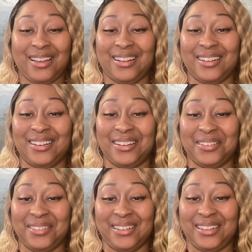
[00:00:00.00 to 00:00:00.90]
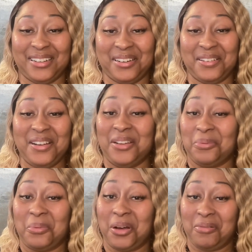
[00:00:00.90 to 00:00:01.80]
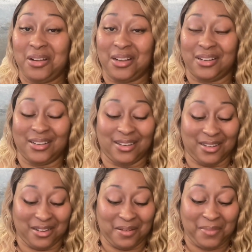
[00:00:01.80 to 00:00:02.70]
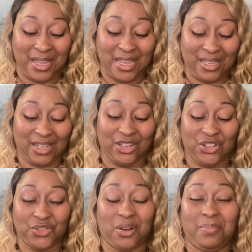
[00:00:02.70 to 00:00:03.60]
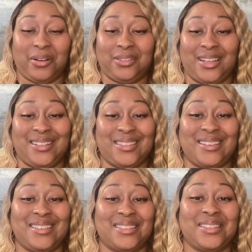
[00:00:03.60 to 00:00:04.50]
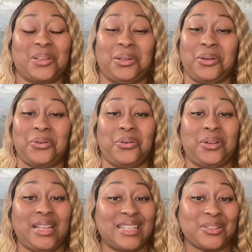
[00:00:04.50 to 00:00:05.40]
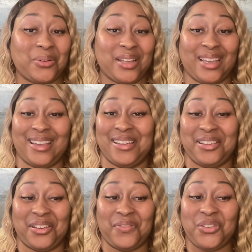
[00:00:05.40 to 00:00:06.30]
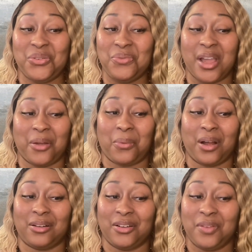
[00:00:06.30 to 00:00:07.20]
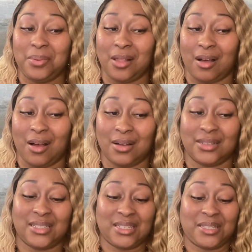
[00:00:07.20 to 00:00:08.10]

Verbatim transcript: Hello, Leo, and welcome. It is your birthday season, so let's go ahead and give you a round of applause.